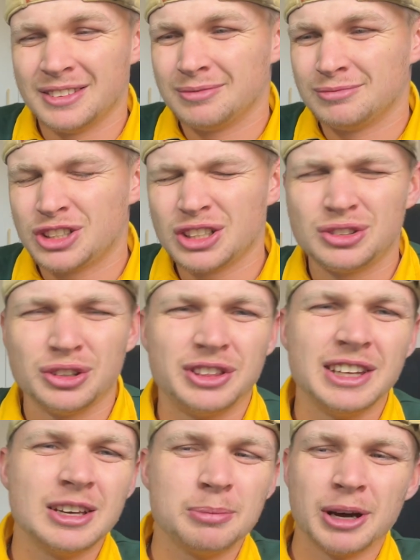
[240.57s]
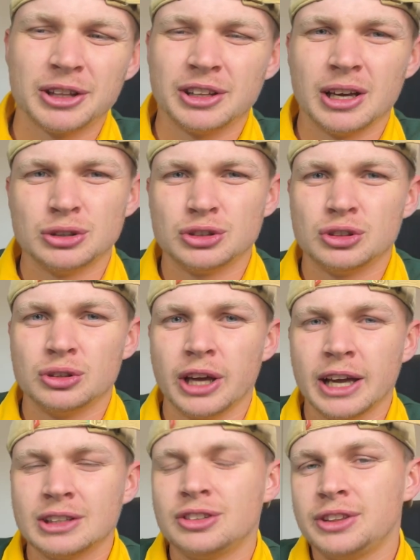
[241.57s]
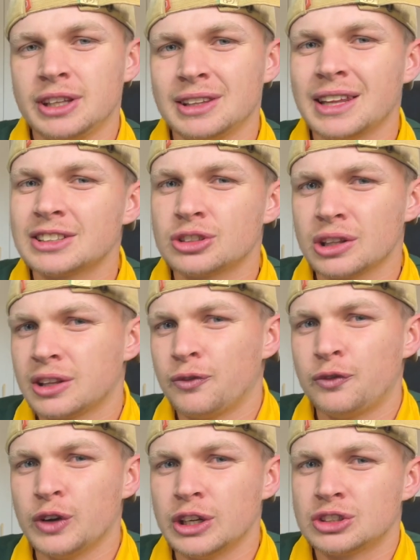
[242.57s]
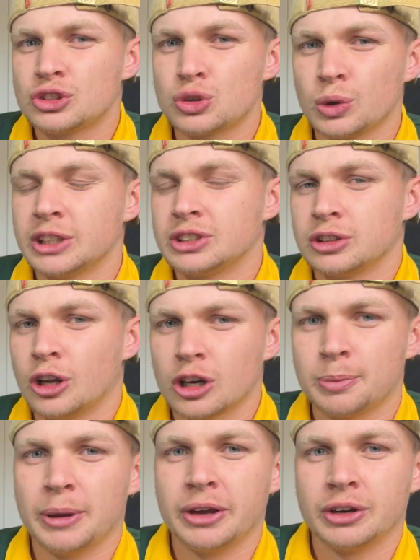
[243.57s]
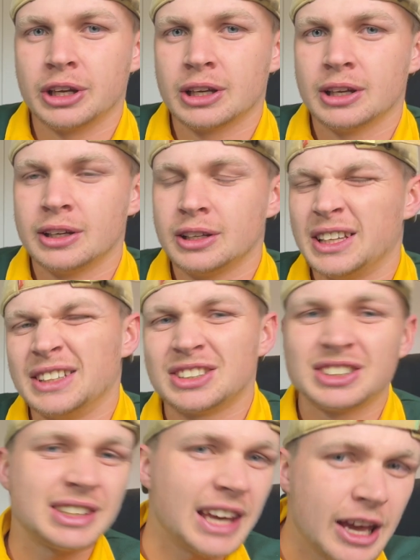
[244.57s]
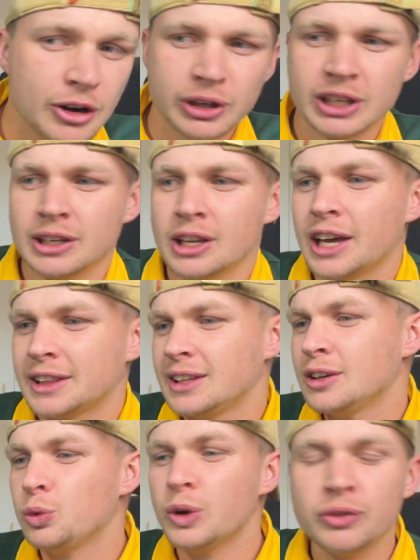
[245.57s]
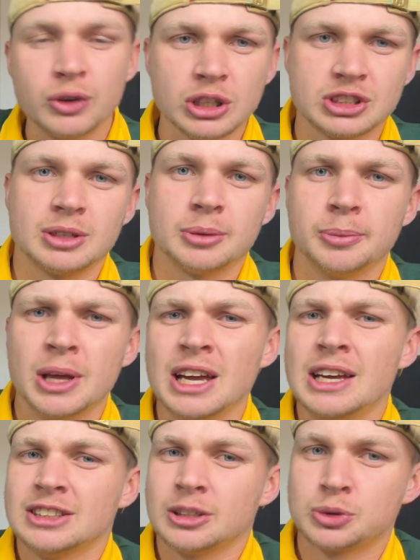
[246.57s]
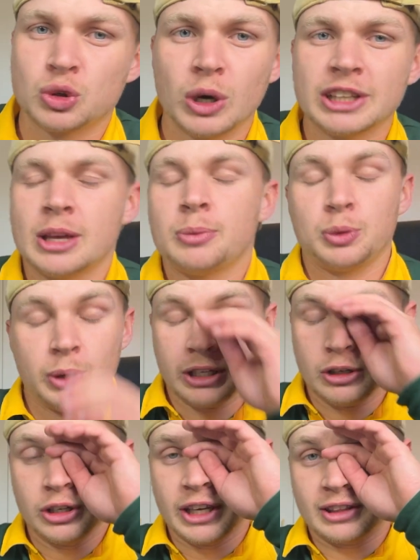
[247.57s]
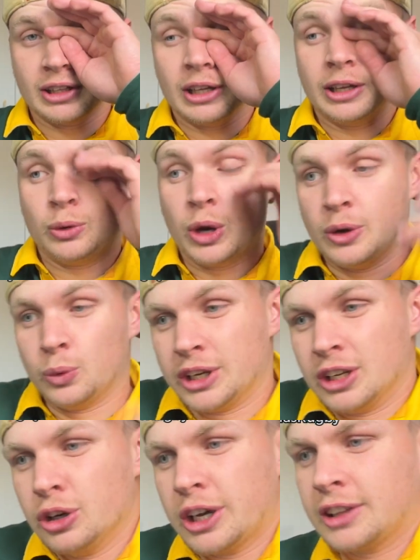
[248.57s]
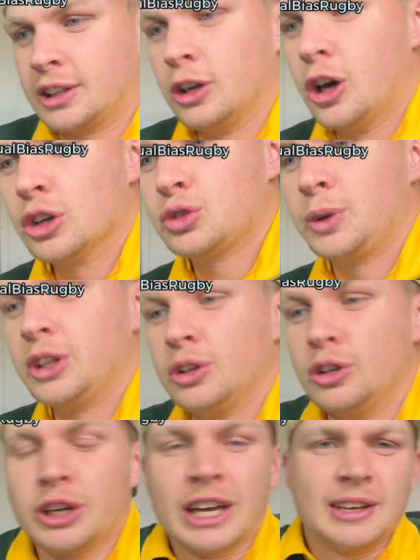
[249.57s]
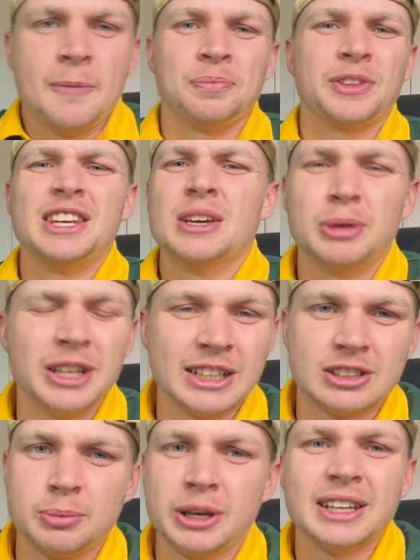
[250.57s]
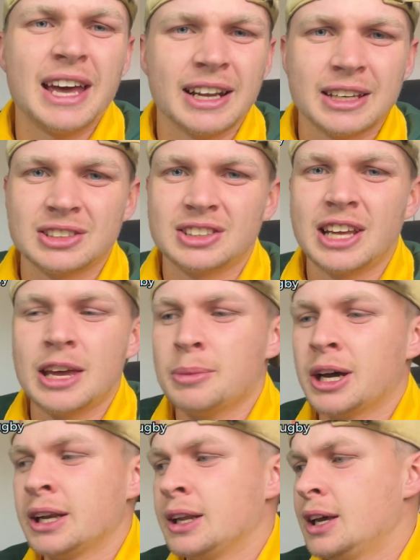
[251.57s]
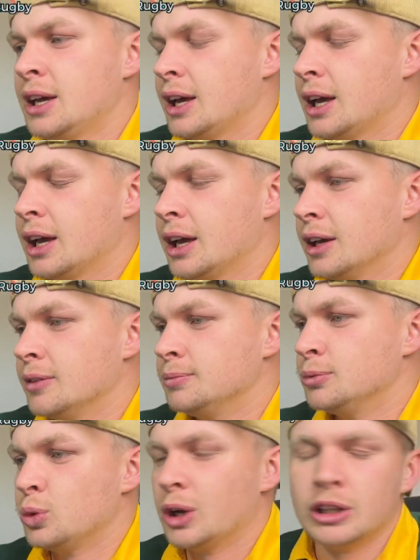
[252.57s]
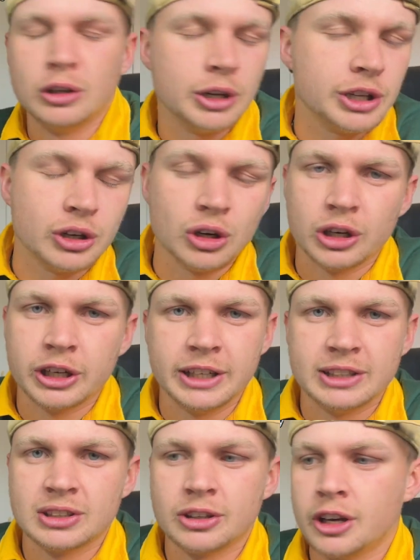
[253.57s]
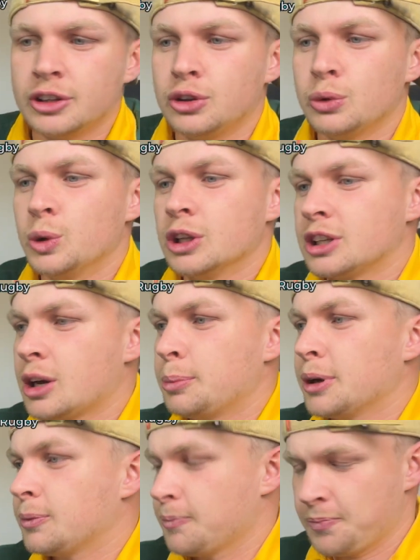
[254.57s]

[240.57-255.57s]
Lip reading: just to think about those two and to think that's not the first choice lock bearing is scary. Now, I think we've got some squad depth when you look at the locks, when you look at Eben Etzebeth, Erge Snyman, well, Lode Jager isn't going to the World Cup, but